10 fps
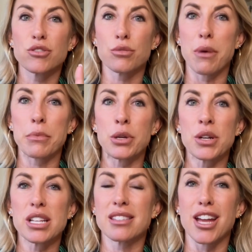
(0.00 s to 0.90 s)
to
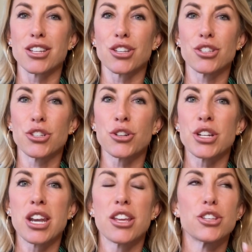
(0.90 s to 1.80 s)
remember is that
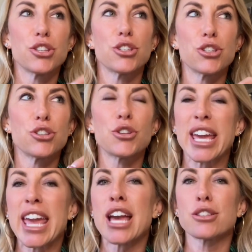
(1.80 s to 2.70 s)
you
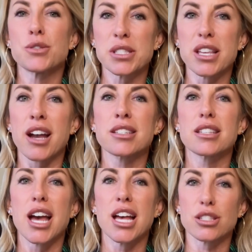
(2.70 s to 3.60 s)
can't use sex
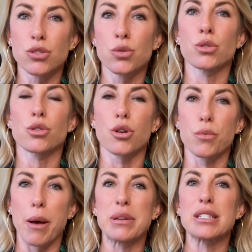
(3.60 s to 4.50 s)
as a tool or a
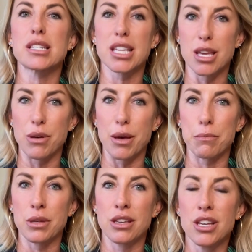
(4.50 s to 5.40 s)
weapon to keep
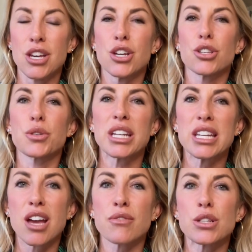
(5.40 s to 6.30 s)
him. You
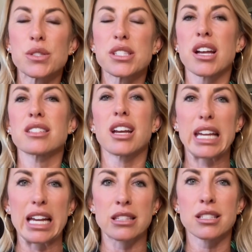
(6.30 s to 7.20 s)
can never use sex
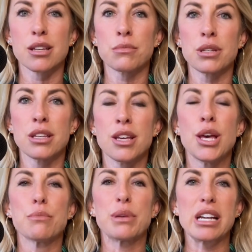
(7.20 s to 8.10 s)
against him,
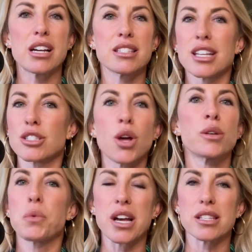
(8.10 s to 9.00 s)
because that's all
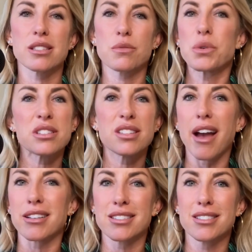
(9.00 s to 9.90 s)
it was
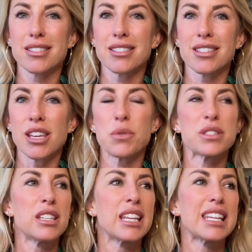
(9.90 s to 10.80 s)
sex. He
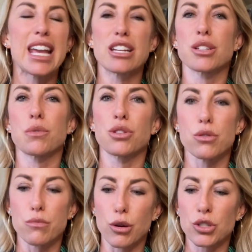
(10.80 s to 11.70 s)
wasn't engaging with you
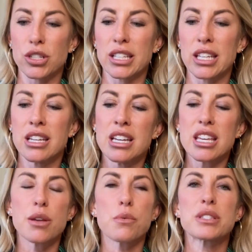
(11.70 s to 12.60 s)
emotionally.
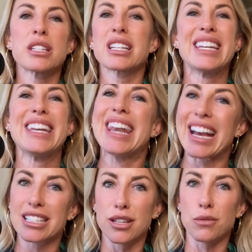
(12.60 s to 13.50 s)
He wasn't
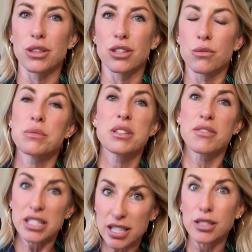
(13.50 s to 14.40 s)
connecting with you. He was
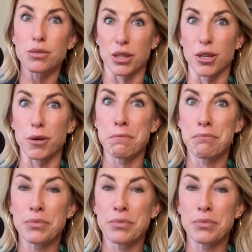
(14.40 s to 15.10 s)
having sex with you.